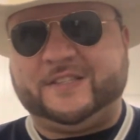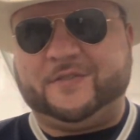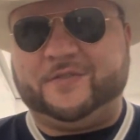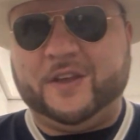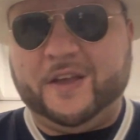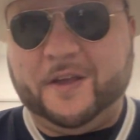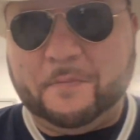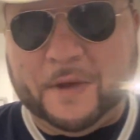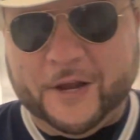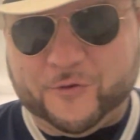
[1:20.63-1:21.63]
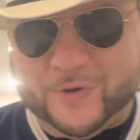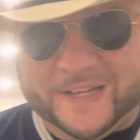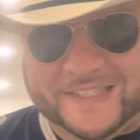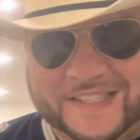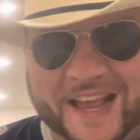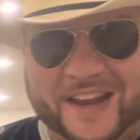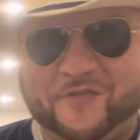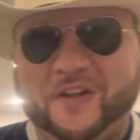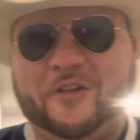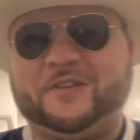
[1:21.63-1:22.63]
of Patriots and
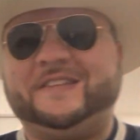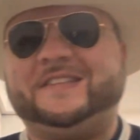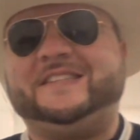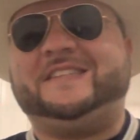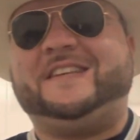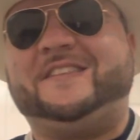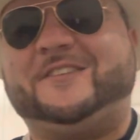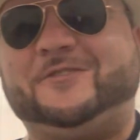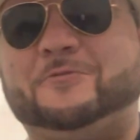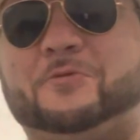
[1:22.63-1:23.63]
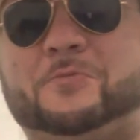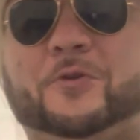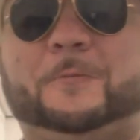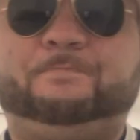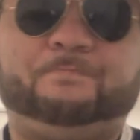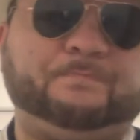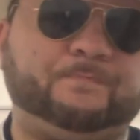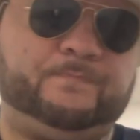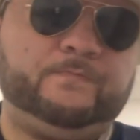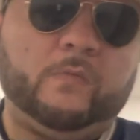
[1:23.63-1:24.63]
Falcons in the Super Bowl.
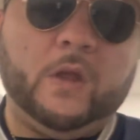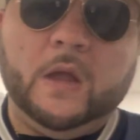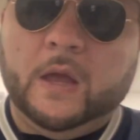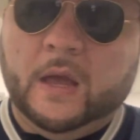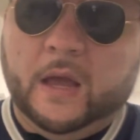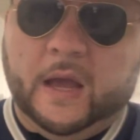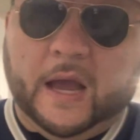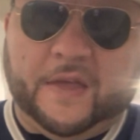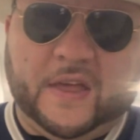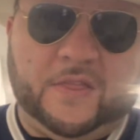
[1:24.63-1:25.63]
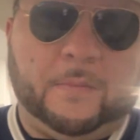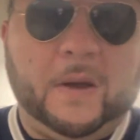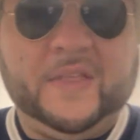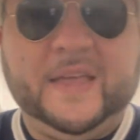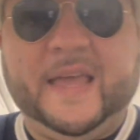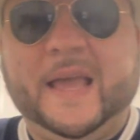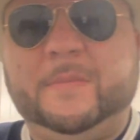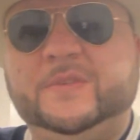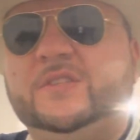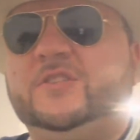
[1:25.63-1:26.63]
And then the Sunday
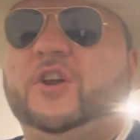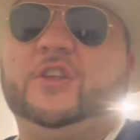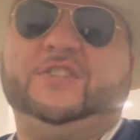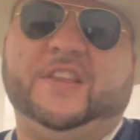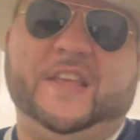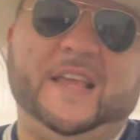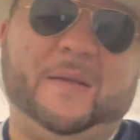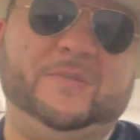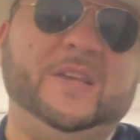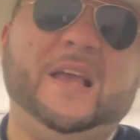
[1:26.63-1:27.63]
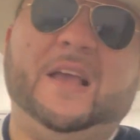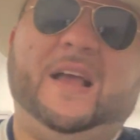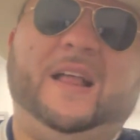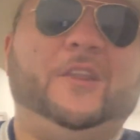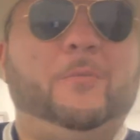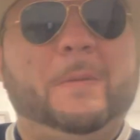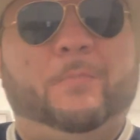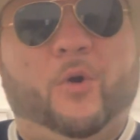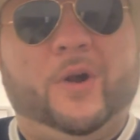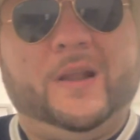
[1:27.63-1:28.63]
games, a little bit
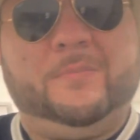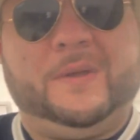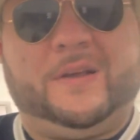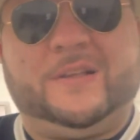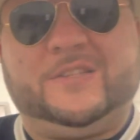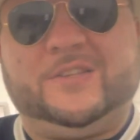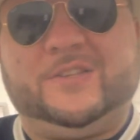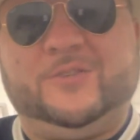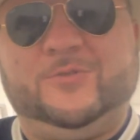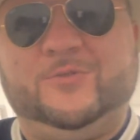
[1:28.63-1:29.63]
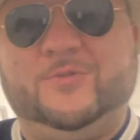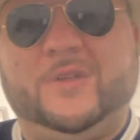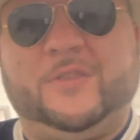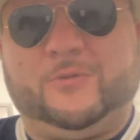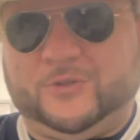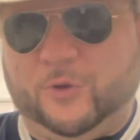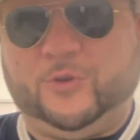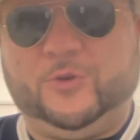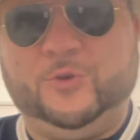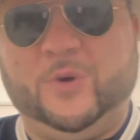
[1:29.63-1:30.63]
boring because you knew that there was no
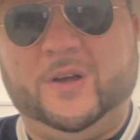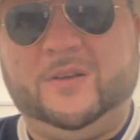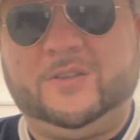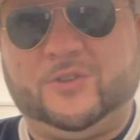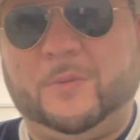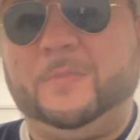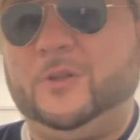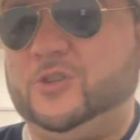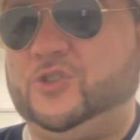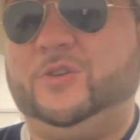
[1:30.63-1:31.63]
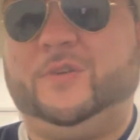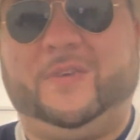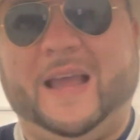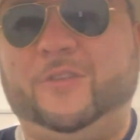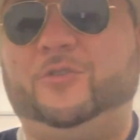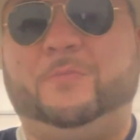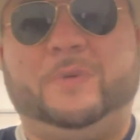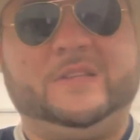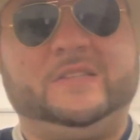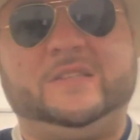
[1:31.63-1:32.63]
Tua. So the Bills should have handled their
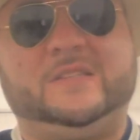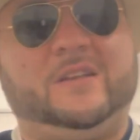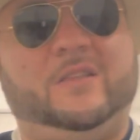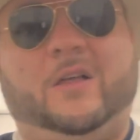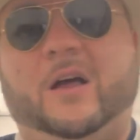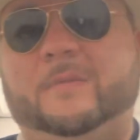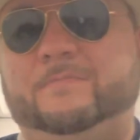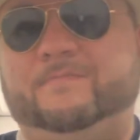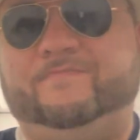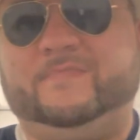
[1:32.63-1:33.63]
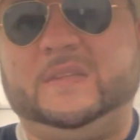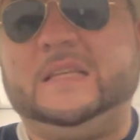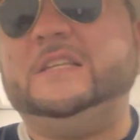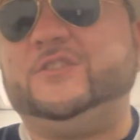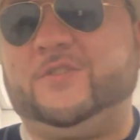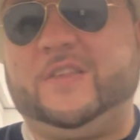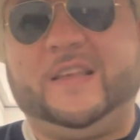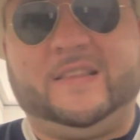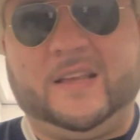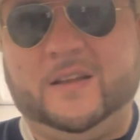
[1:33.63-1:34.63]
business a lot easier than
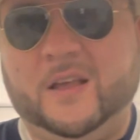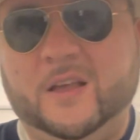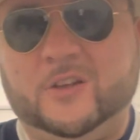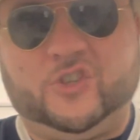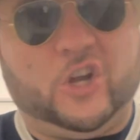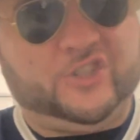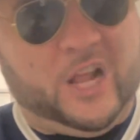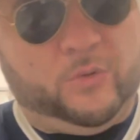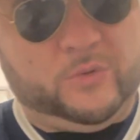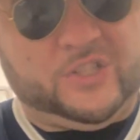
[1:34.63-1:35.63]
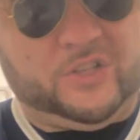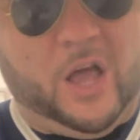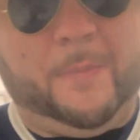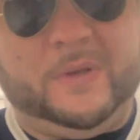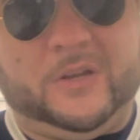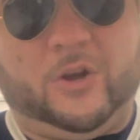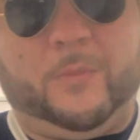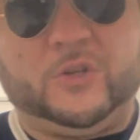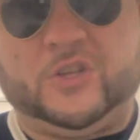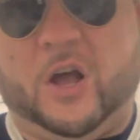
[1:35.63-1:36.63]
they did. Josh Allen was sloppy and it
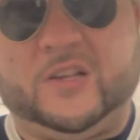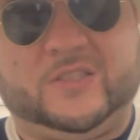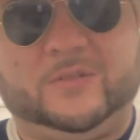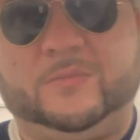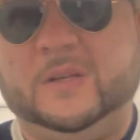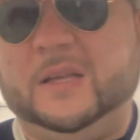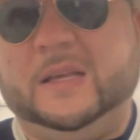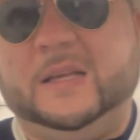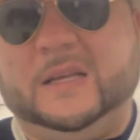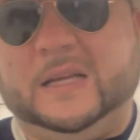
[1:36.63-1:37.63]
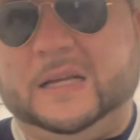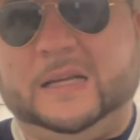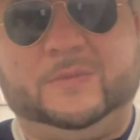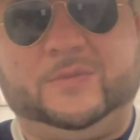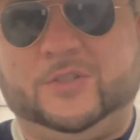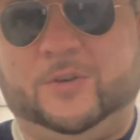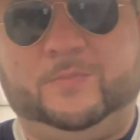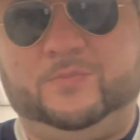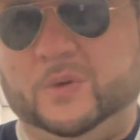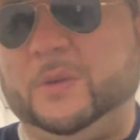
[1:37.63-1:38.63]
almost cost them. But
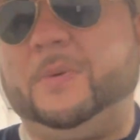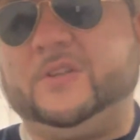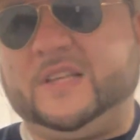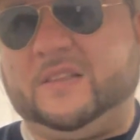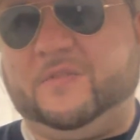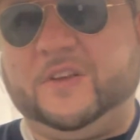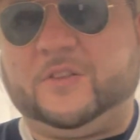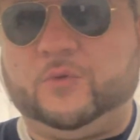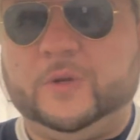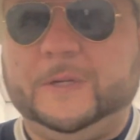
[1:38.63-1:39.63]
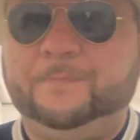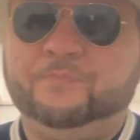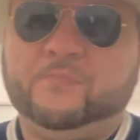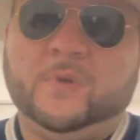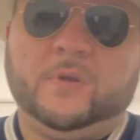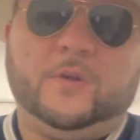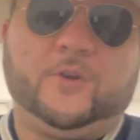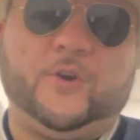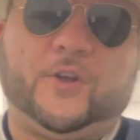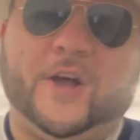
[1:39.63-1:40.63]
the Bills get the victory.
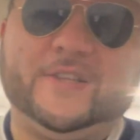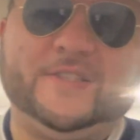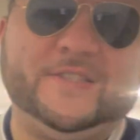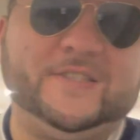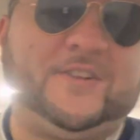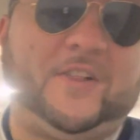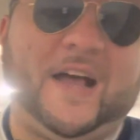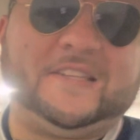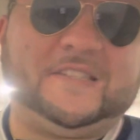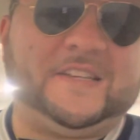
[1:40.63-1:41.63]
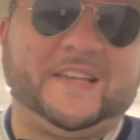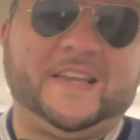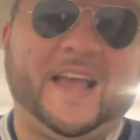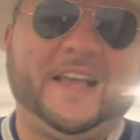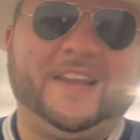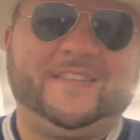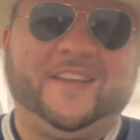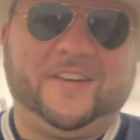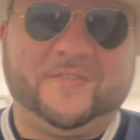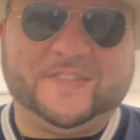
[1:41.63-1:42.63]
Kirk Cousins, classic, can't get it
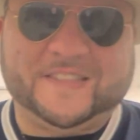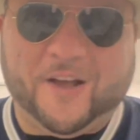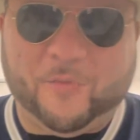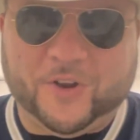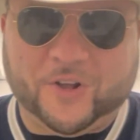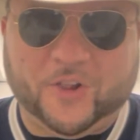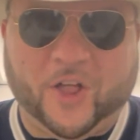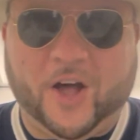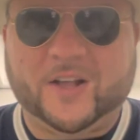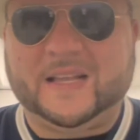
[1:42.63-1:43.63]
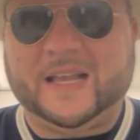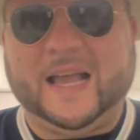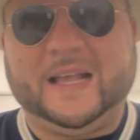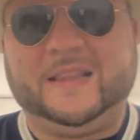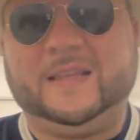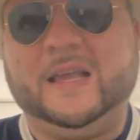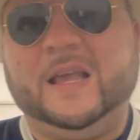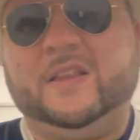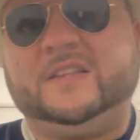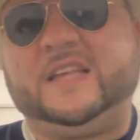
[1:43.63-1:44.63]
done if it's not 1 o'clock. And
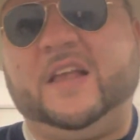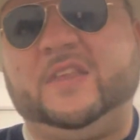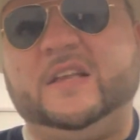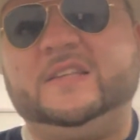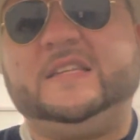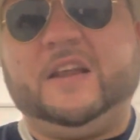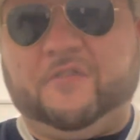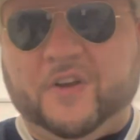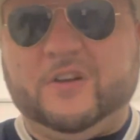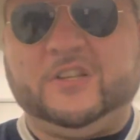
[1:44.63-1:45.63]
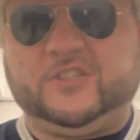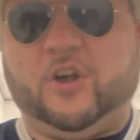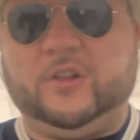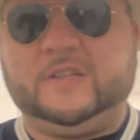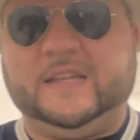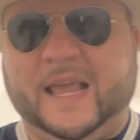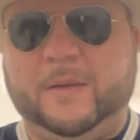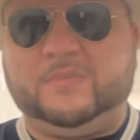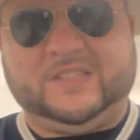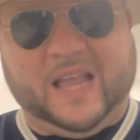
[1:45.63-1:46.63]
the sad thing is he had a very solid
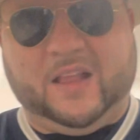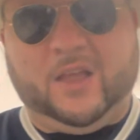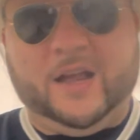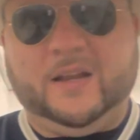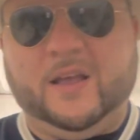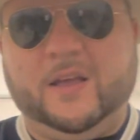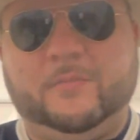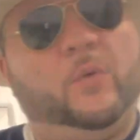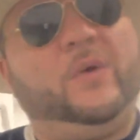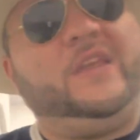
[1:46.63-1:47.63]
game stat line, but when